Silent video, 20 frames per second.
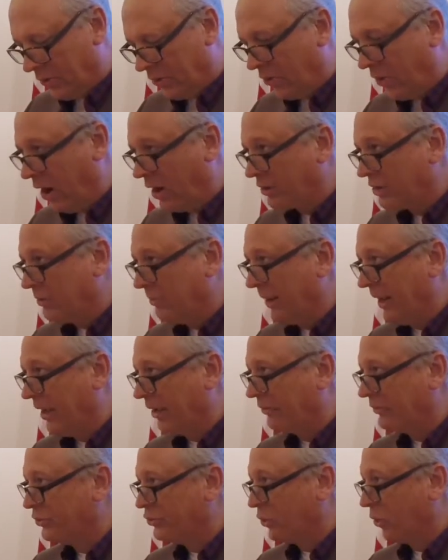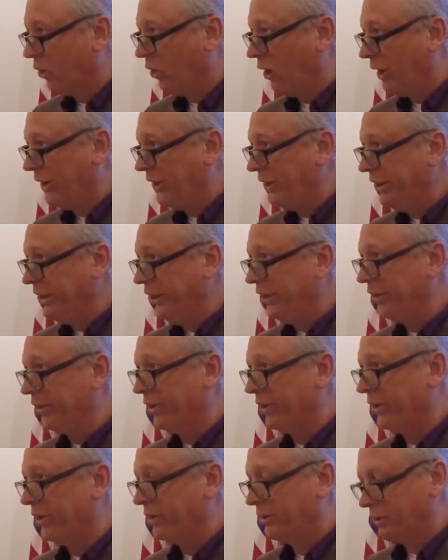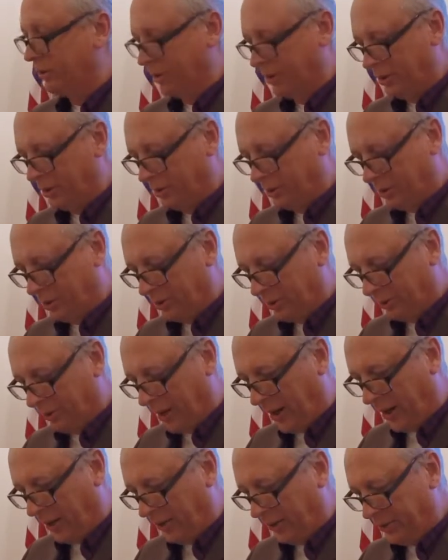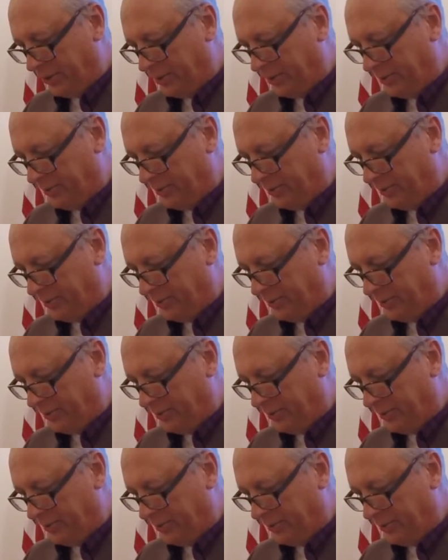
talks about drawing near to, to, to Christ,